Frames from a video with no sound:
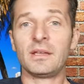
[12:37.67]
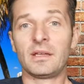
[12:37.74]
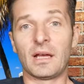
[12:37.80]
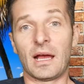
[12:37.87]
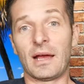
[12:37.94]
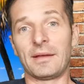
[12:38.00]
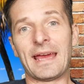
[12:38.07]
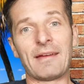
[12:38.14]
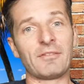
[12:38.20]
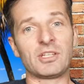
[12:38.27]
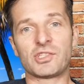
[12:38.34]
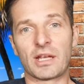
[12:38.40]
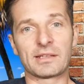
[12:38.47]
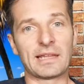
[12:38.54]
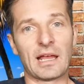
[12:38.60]
I haven't
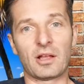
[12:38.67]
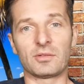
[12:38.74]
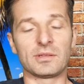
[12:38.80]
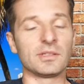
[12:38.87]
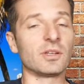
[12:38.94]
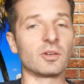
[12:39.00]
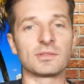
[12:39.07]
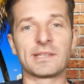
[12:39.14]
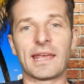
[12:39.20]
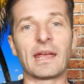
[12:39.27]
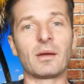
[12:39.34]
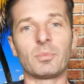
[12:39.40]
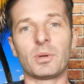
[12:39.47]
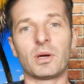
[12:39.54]
checked out, you know, Tampa